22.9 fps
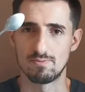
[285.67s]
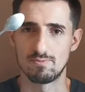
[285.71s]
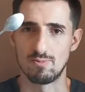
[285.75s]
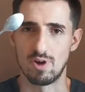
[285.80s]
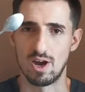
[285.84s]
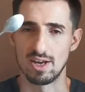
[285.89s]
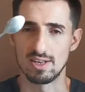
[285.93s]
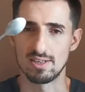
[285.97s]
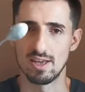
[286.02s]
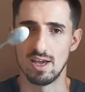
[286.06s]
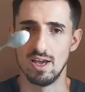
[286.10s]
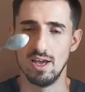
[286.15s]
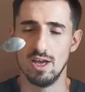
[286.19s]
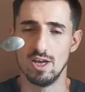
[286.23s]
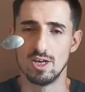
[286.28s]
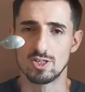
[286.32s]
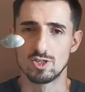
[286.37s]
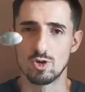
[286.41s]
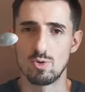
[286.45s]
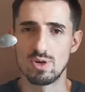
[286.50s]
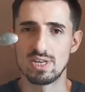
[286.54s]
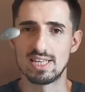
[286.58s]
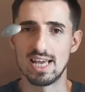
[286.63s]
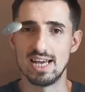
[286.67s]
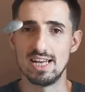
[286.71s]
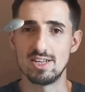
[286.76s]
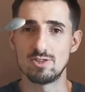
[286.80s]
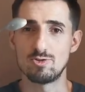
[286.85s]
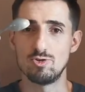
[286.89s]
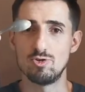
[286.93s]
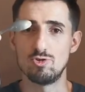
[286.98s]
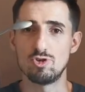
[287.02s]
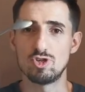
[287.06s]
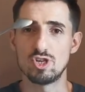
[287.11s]
right? So we
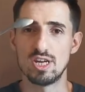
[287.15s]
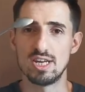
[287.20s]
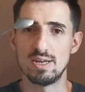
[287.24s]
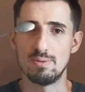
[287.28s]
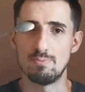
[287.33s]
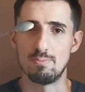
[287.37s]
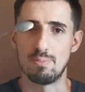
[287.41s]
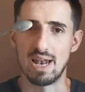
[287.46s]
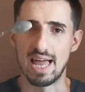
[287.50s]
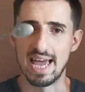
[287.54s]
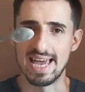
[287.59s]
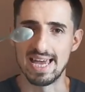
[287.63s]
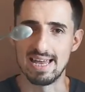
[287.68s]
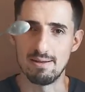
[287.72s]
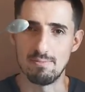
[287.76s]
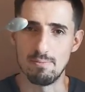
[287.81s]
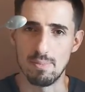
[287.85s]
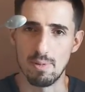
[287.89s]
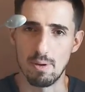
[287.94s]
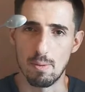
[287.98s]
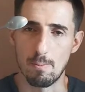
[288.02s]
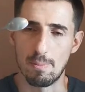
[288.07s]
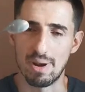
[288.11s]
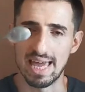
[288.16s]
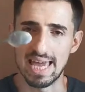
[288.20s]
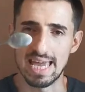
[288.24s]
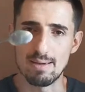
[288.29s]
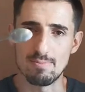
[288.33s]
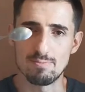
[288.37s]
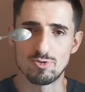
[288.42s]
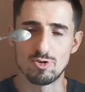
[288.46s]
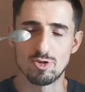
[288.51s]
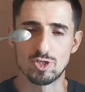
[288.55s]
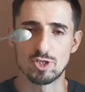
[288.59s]
tend to usually blame
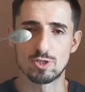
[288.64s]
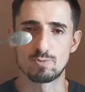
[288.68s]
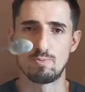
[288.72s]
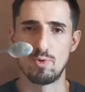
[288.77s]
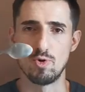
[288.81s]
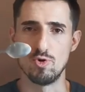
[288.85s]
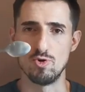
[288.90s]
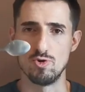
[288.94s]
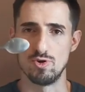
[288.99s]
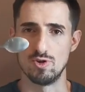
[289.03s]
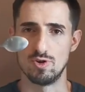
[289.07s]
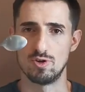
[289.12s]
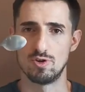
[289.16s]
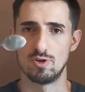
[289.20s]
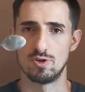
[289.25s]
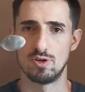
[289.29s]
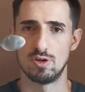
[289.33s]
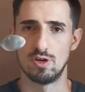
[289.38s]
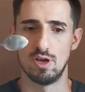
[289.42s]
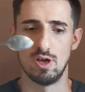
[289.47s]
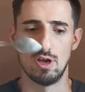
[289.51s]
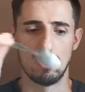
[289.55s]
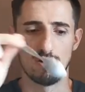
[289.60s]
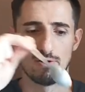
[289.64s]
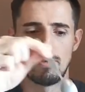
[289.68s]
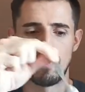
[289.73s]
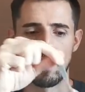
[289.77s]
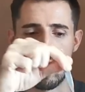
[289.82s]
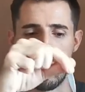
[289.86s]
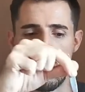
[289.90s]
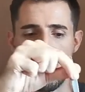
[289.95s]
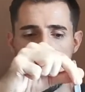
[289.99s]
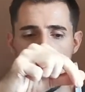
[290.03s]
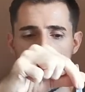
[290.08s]
the spoon
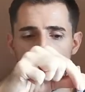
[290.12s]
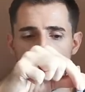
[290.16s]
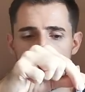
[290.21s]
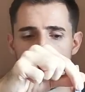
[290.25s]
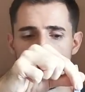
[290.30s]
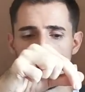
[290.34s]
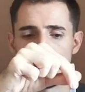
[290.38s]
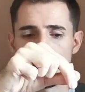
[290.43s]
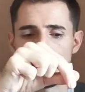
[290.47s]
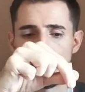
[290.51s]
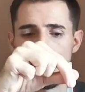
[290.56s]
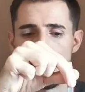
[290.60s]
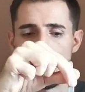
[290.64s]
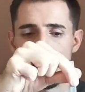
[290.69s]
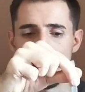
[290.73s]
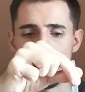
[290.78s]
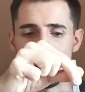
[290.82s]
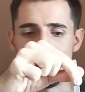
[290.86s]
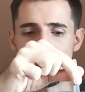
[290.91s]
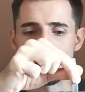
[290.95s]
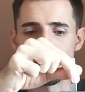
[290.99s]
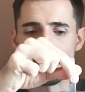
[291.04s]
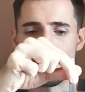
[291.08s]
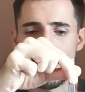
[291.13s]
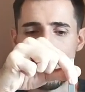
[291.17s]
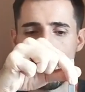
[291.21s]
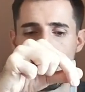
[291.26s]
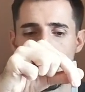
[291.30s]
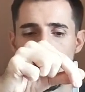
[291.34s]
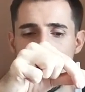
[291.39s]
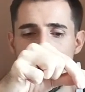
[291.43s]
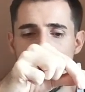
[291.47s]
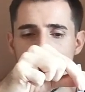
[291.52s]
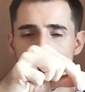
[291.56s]
for the internal
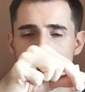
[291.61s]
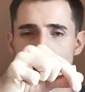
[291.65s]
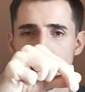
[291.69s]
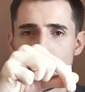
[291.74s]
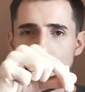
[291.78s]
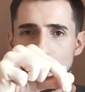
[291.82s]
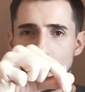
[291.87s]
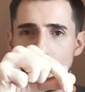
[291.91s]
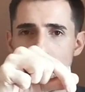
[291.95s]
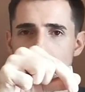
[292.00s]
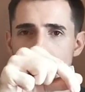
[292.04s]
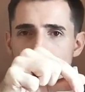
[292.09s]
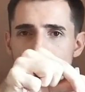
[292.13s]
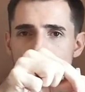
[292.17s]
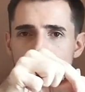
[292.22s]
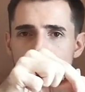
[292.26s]
reaction,